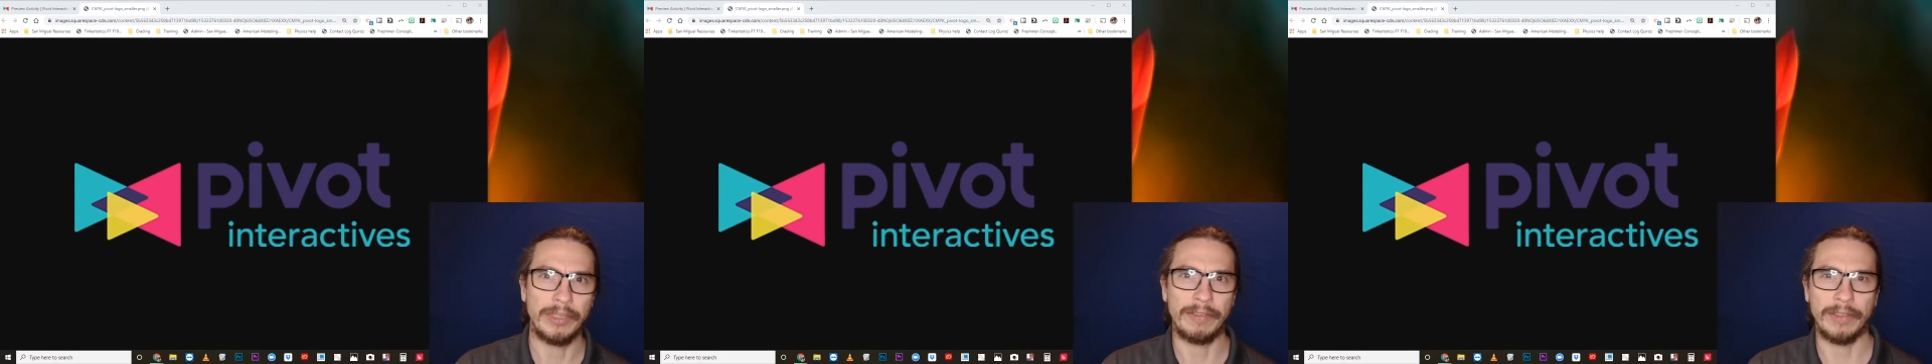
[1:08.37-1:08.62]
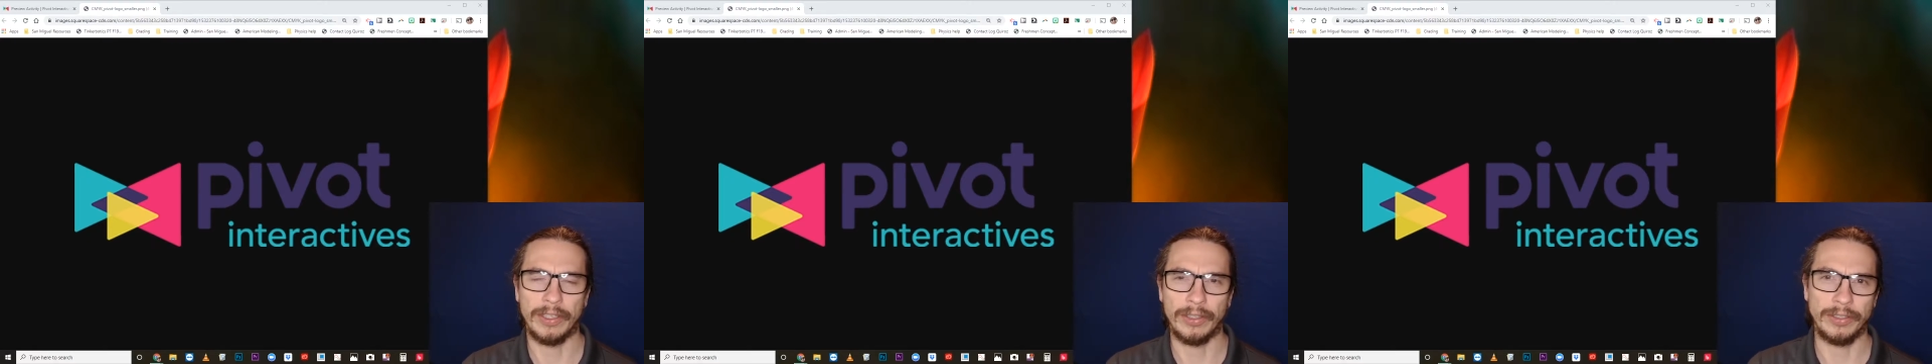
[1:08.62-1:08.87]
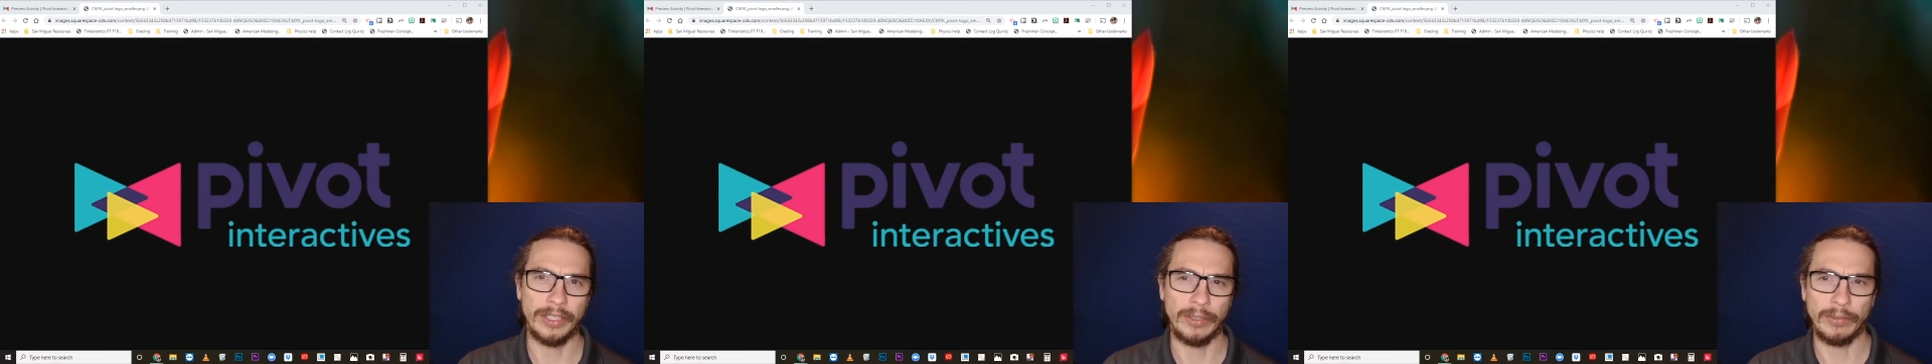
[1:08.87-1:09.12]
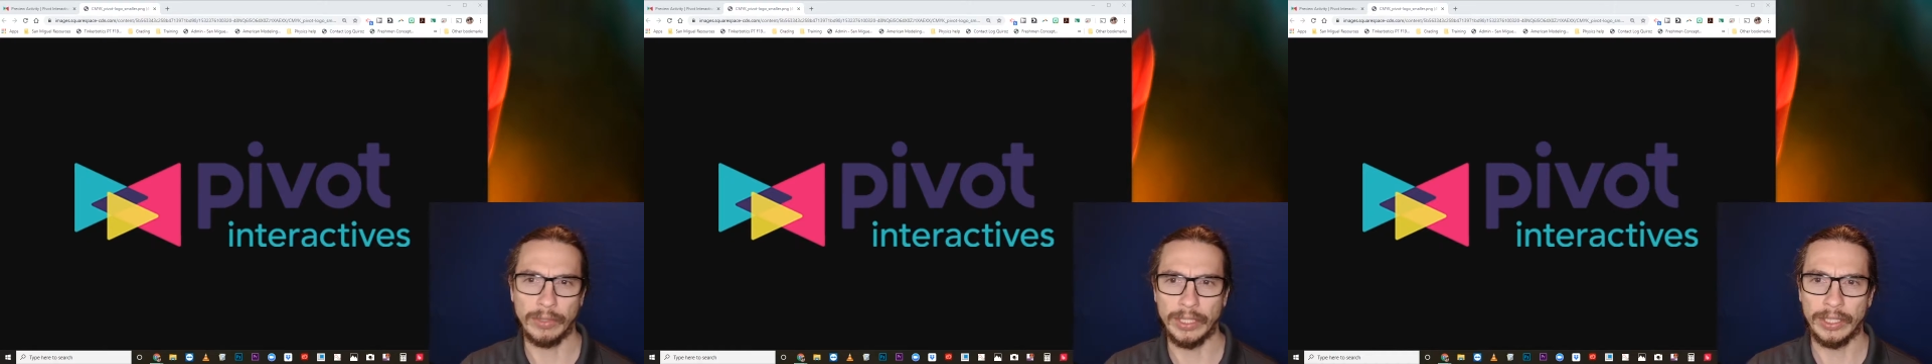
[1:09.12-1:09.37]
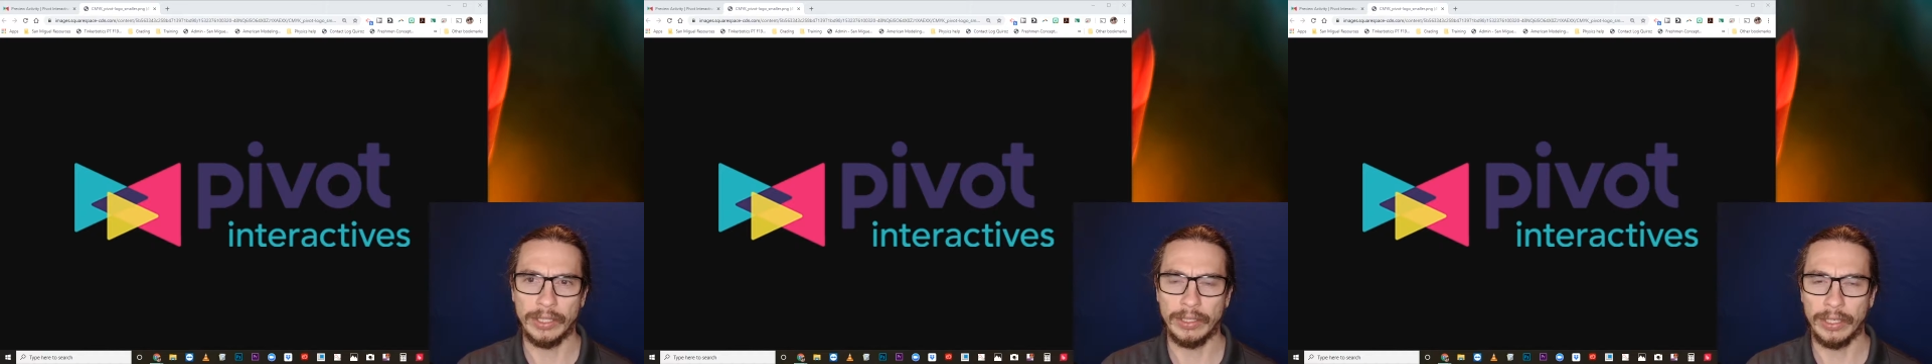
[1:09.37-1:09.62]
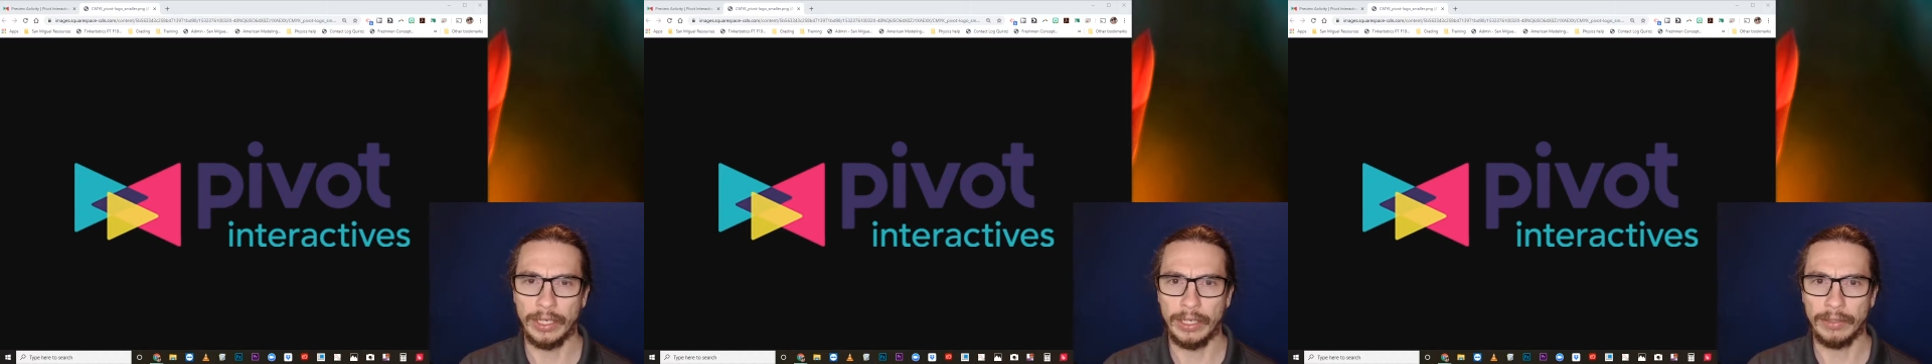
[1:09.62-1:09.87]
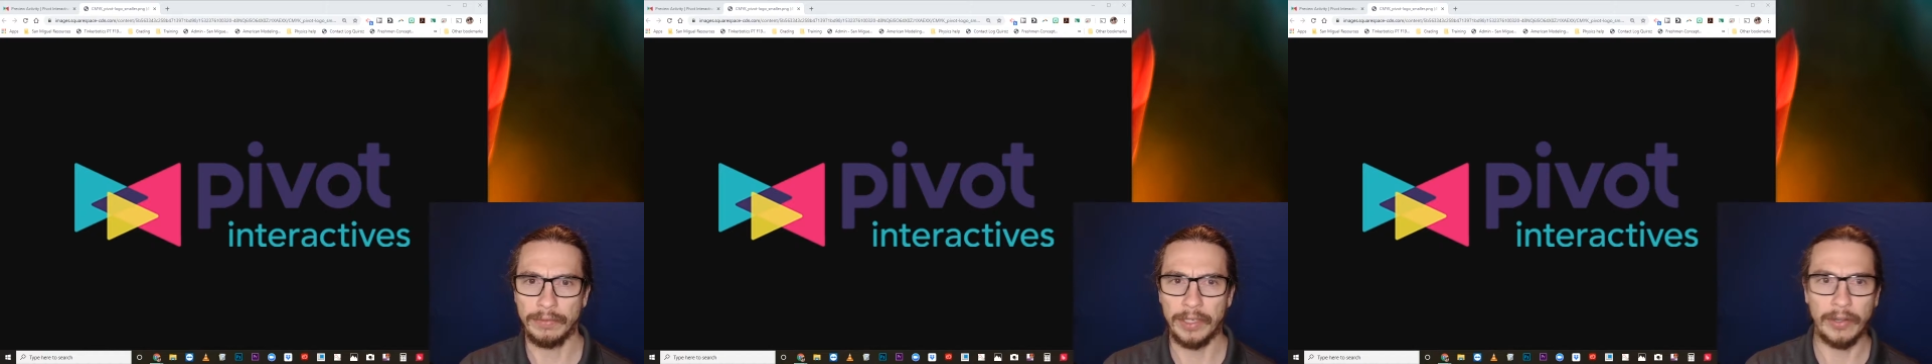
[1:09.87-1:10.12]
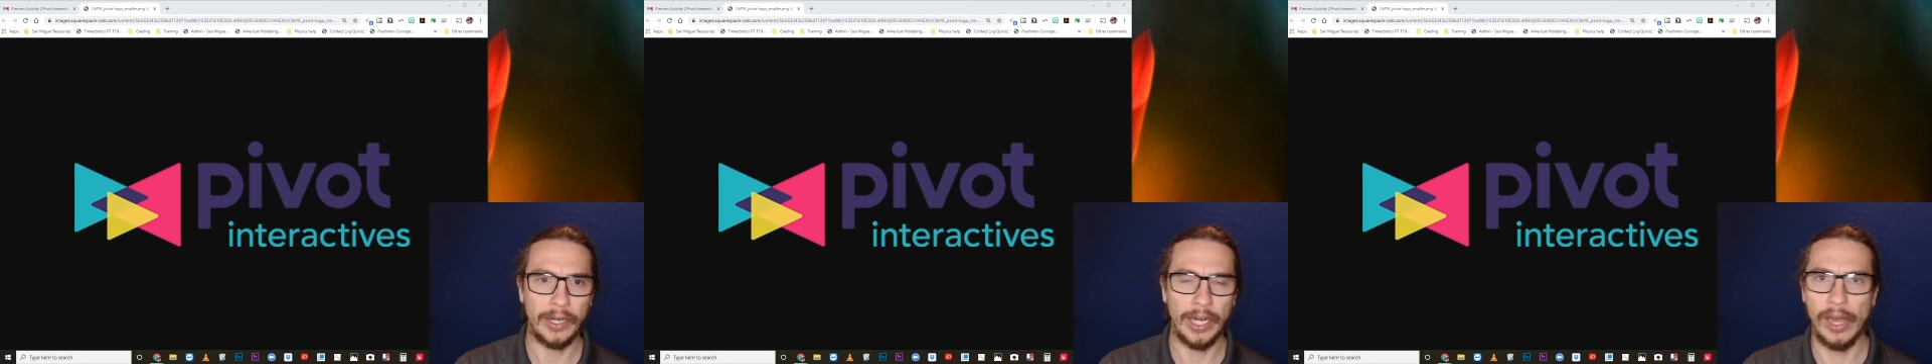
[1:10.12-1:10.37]
difficulty with
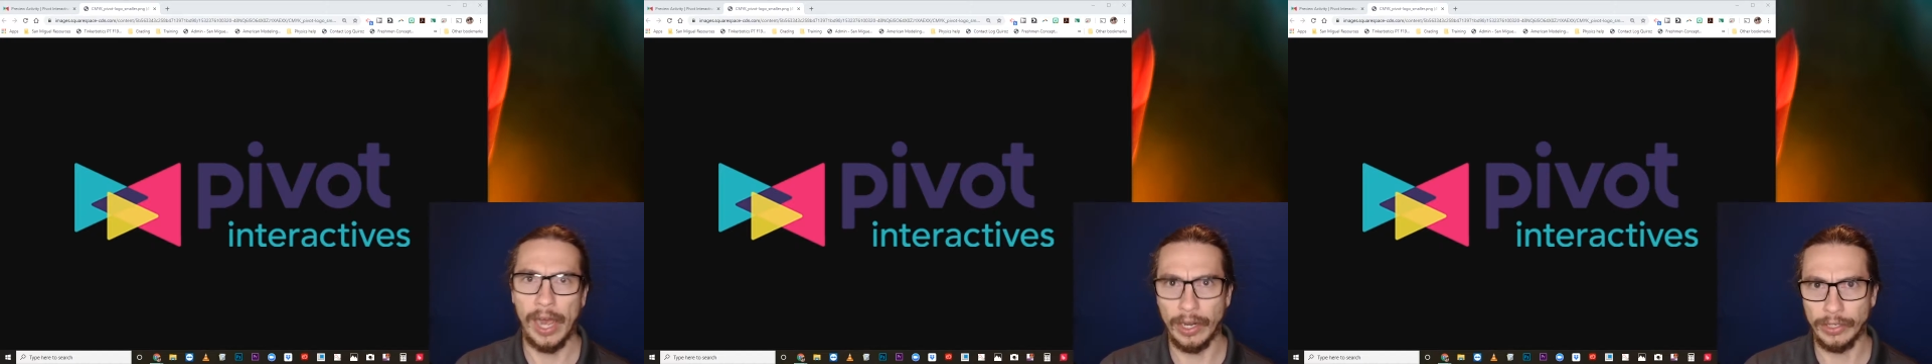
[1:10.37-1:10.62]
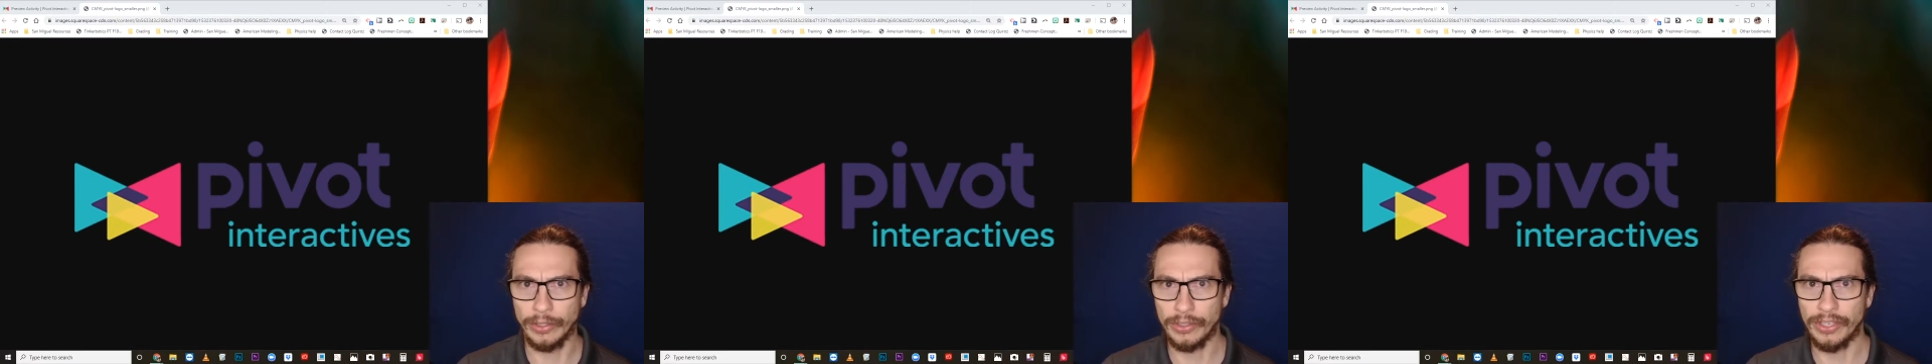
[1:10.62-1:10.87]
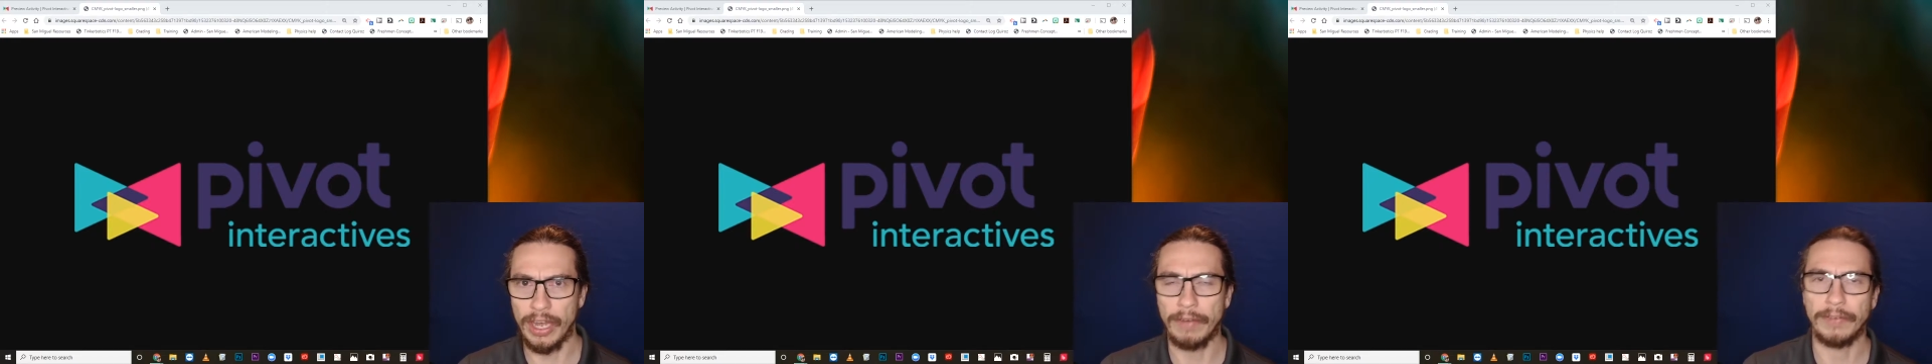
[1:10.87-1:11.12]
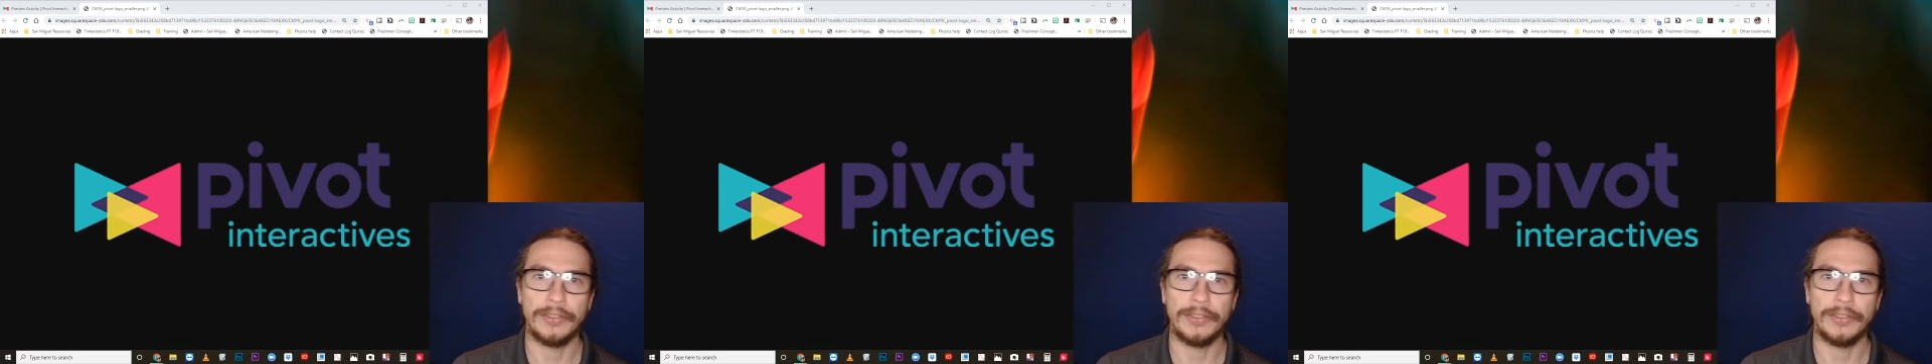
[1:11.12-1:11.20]
figuring out how to do stuff.